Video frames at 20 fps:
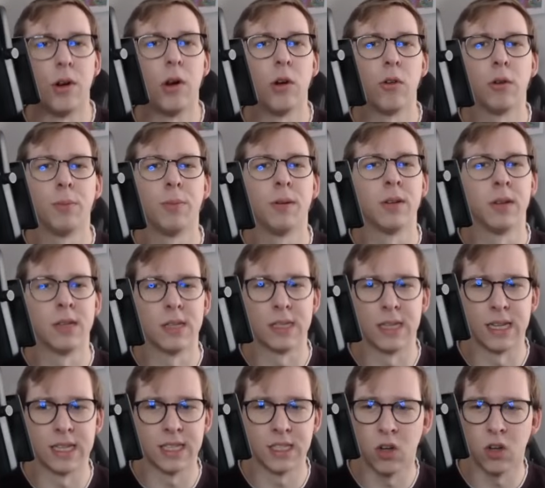awkward because
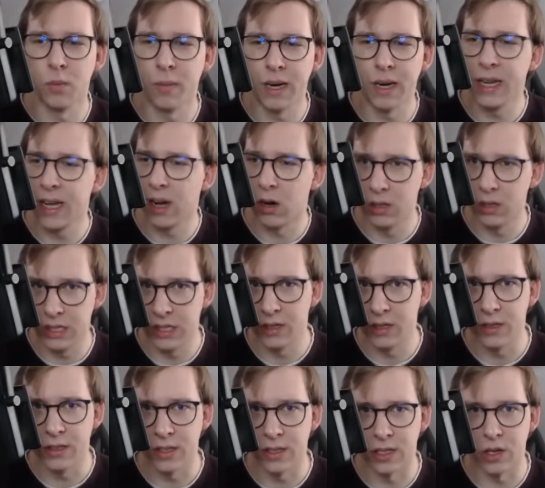there are so many counter
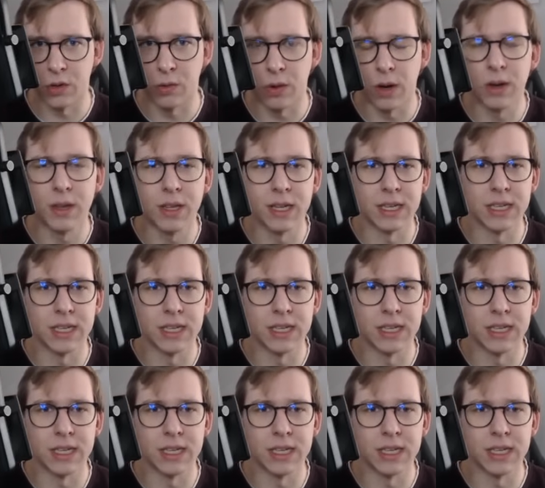users around